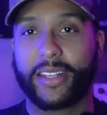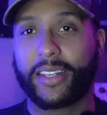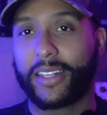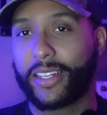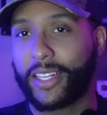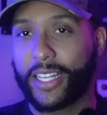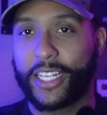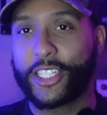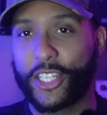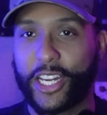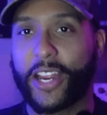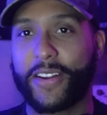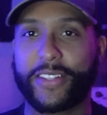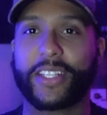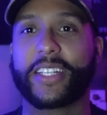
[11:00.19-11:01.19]
Leisure
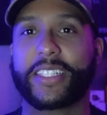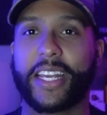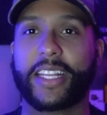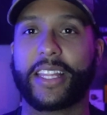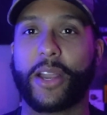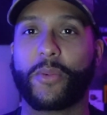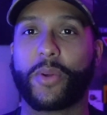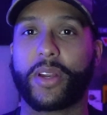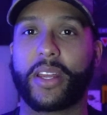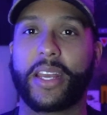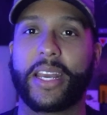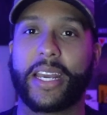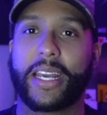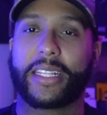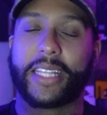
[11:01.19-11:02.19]
Carry is going to take that one.
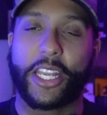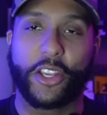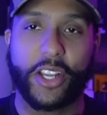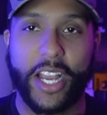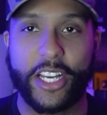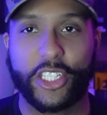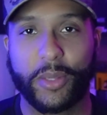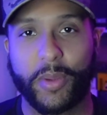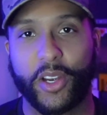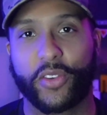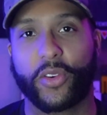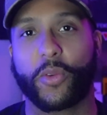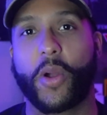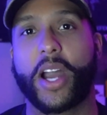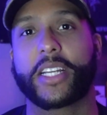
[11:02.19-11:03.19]
Thank you guys so much
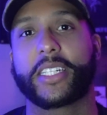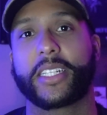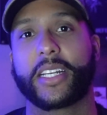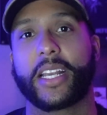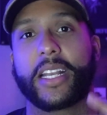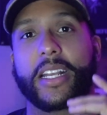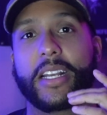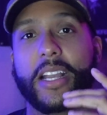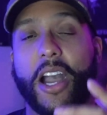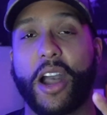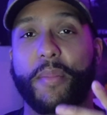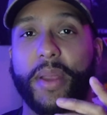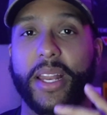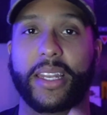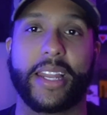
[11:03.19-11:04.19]
for watching.
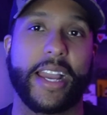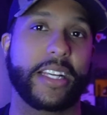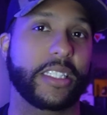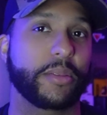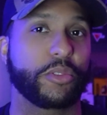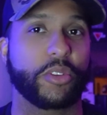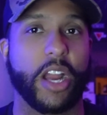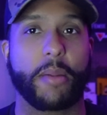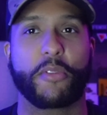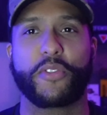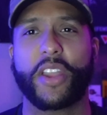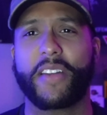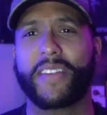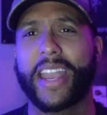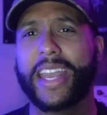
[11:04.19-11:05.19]
Comment, like, subscribe. If
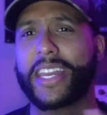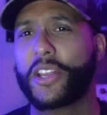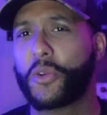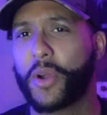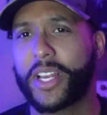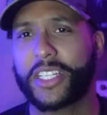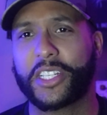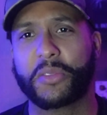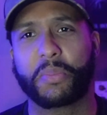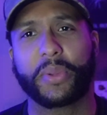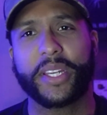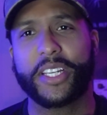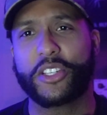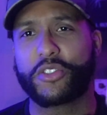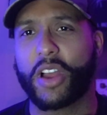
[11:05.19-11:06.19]
you have any questions,
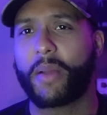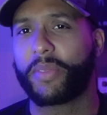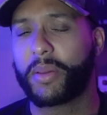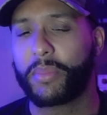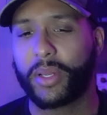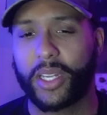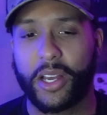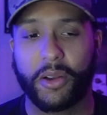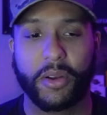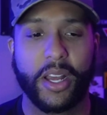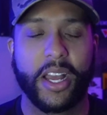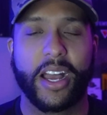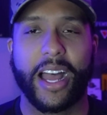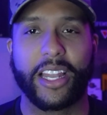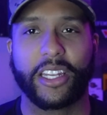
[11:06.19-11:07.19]
please drop them below.
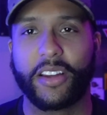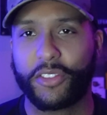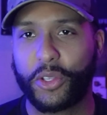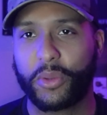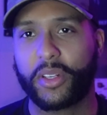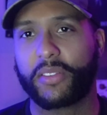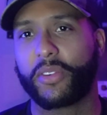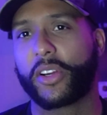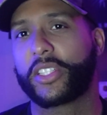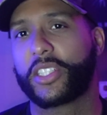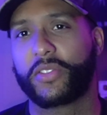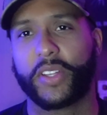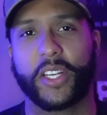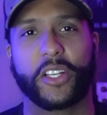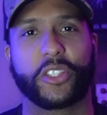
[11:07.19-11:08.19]
I love doing the versus
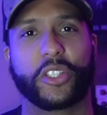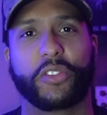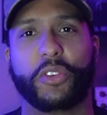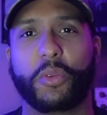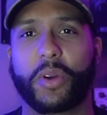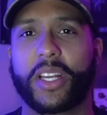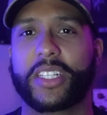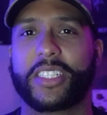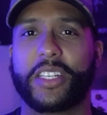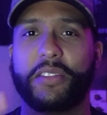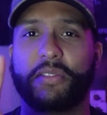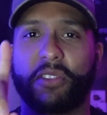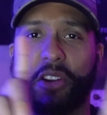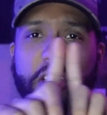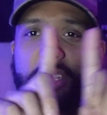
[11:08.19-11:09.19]
video, so if you want to see
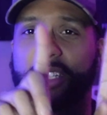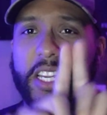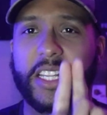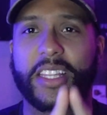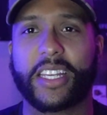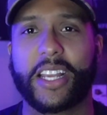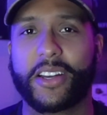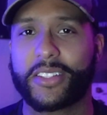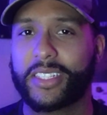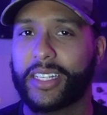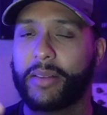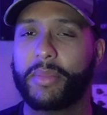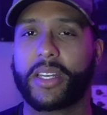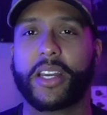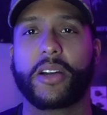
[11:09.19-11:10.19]
versus anything else,
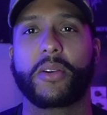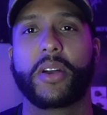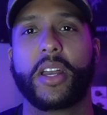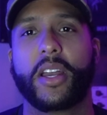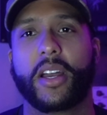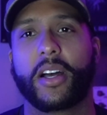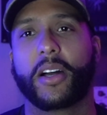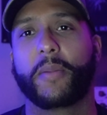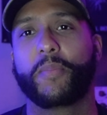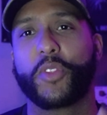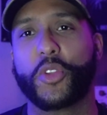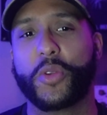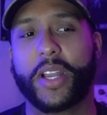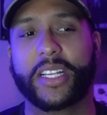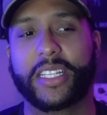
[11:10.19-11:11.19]
let me know.
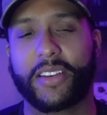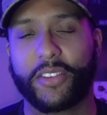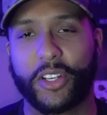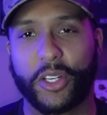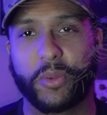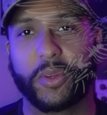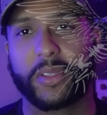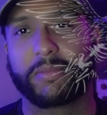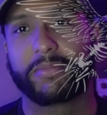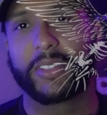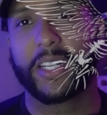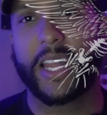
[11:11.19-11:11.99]
You guys have a good one. Good